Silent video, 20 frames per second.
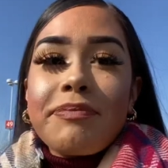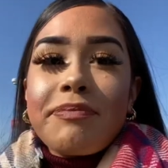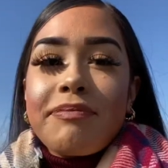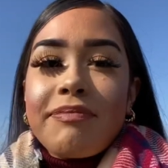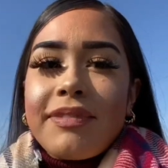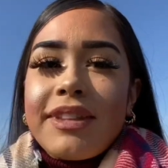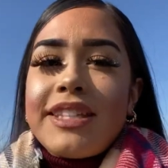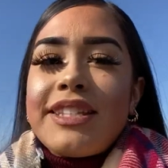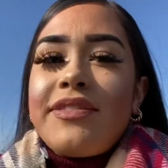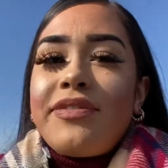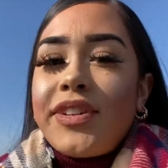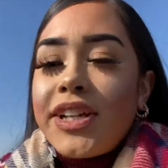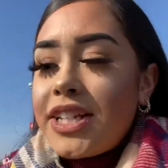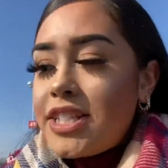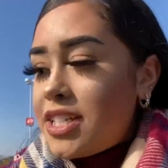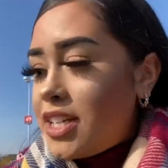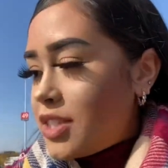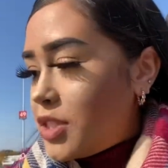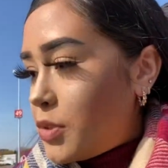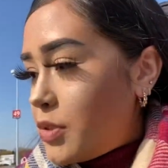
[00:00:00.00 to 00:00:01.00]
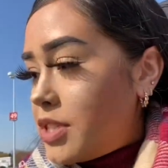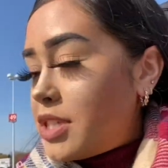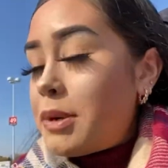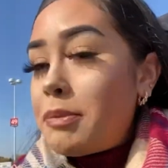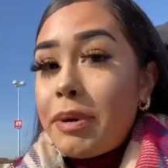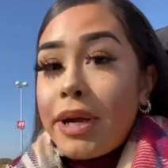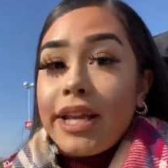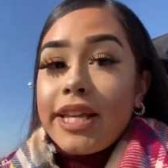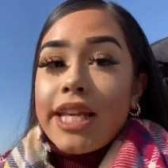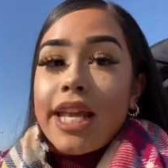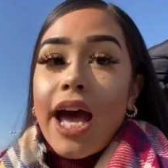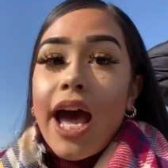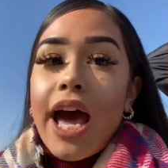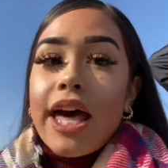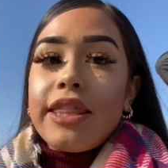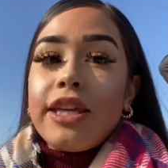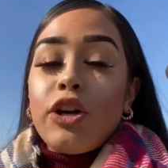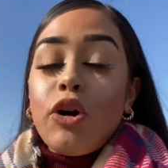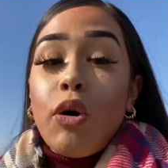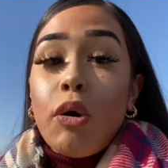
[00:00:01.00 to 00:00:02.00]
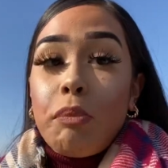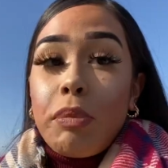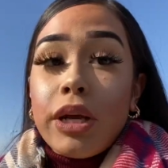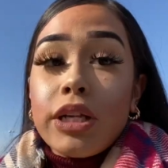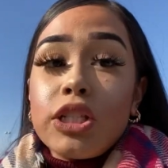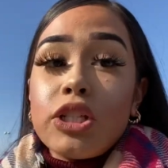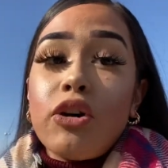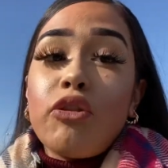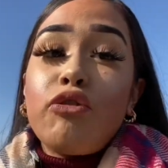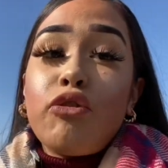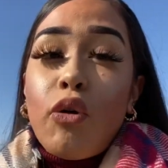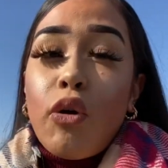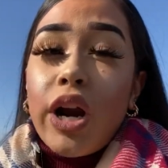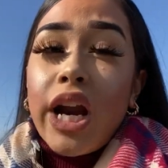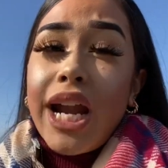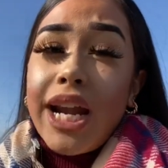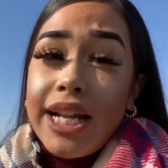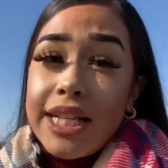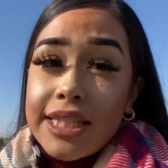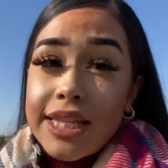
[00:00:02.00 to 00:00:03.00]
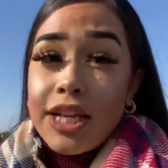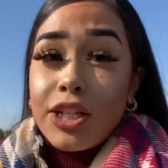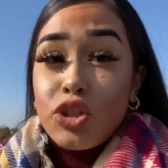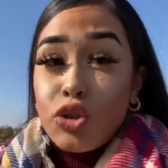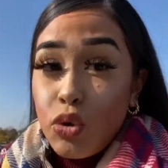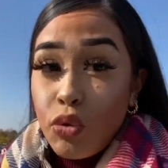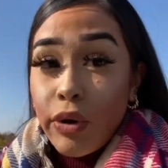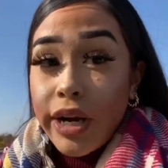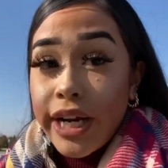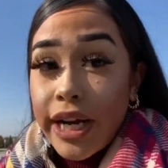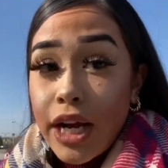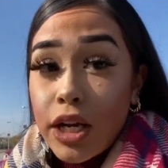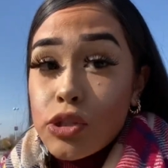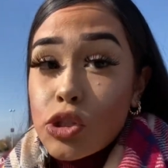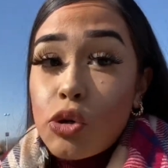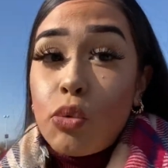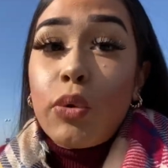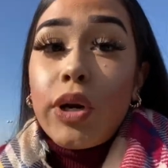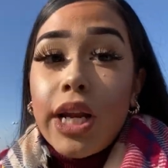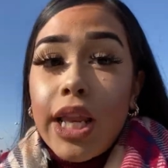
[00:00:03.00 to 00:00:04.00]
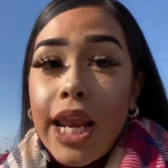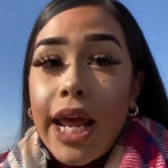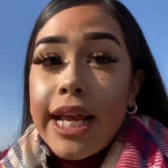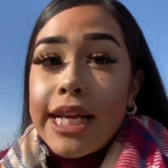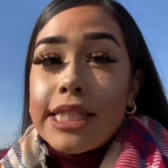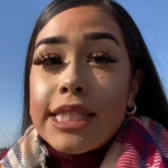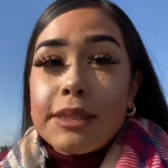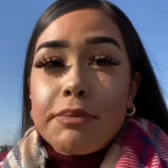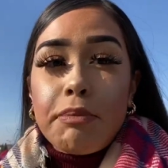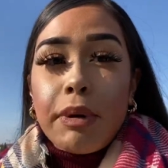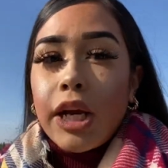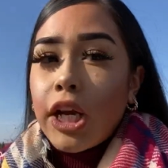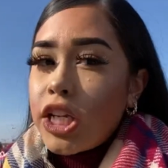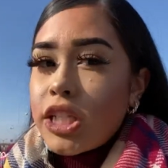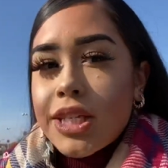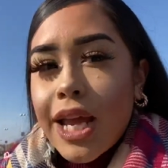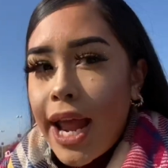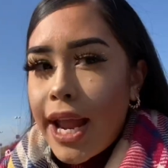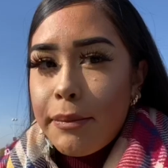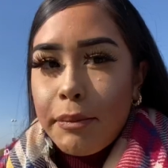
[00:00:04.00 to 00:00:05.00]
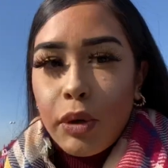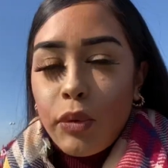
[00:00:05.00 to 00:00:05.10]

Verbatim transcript: It's a freaking tongue twister, but yeah, they don't open until four, and it's like two right now, so we're like sparing time or